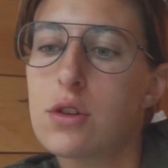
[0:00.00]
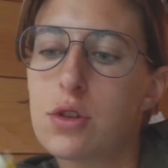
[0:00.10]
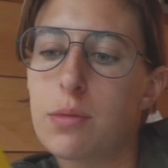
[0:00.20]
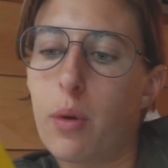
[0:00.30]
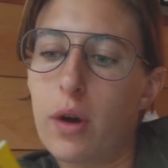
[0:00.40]
So
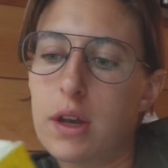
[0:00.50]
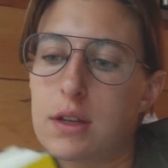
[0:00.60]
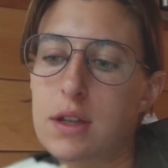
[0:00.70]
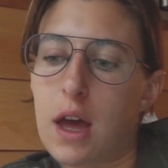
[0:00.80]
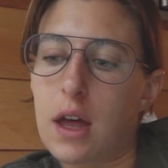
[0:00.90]
the point
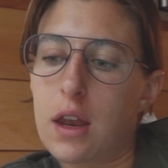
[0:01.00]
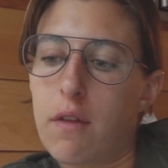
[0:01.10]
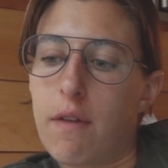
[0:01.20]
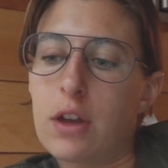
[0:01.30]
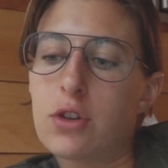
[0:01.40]
is that
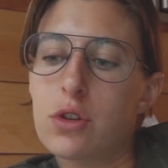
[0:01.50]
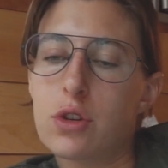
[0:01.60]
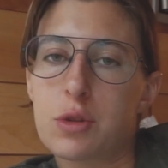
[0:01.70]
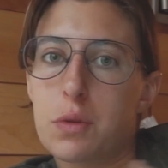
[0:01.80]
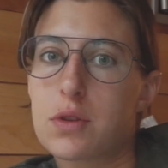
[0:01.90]
eventually
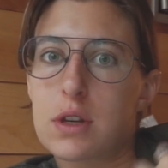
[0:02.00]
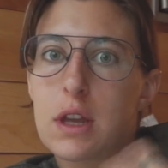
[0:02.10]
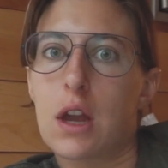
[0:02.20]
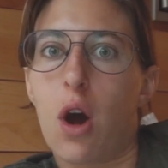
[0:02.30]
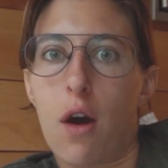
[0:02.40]
you're supposed to
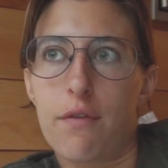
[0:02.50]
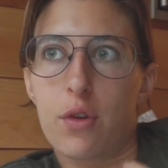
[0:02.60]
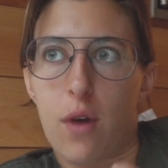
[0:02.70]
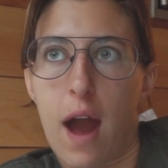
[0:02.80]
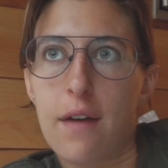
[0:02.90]
get off the
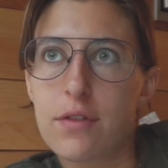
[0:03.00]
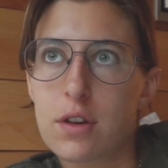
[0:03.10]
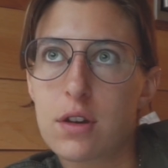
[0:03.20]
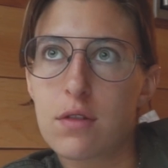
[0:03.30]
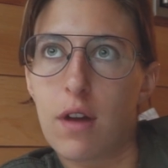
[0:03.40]

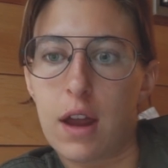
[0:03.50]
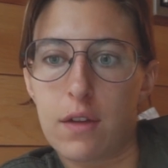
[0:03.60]
raft, right?